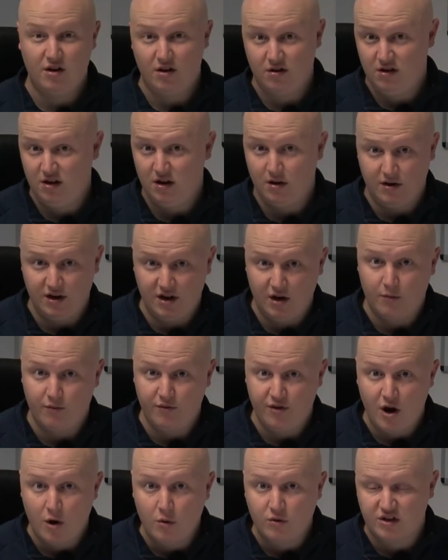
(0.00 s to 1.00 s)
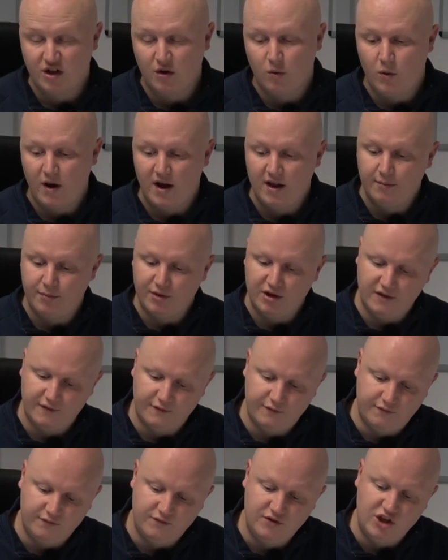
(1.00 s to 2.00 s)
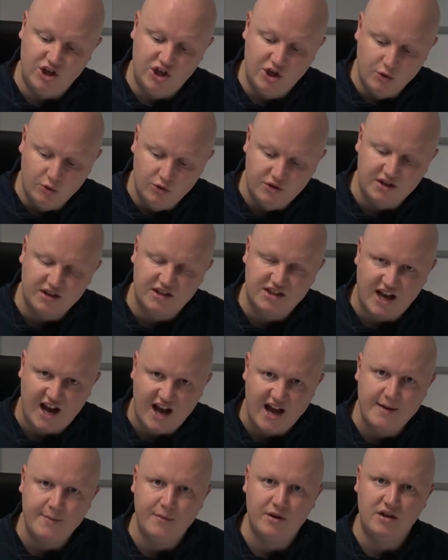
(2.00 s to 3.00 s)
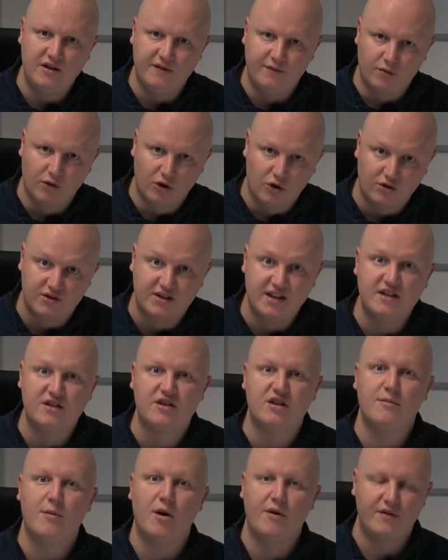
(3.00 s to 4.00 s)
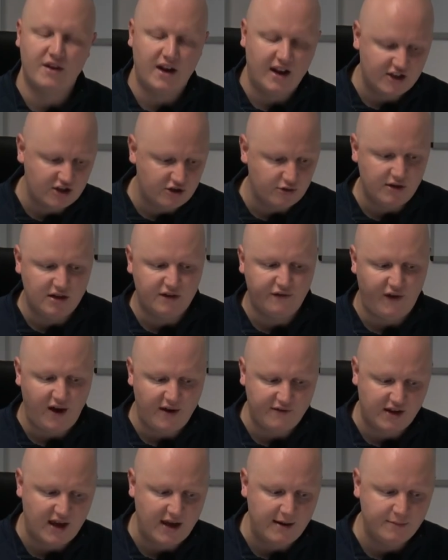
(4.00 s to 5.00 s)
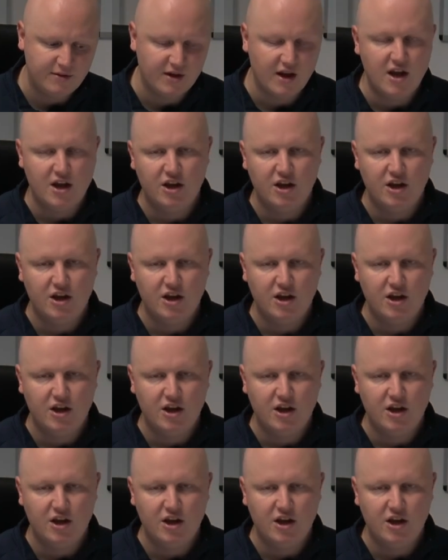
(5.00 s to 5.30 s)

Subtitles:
you don't know so well, but you've used the time and you've looked into them over the last 3 to 5 games,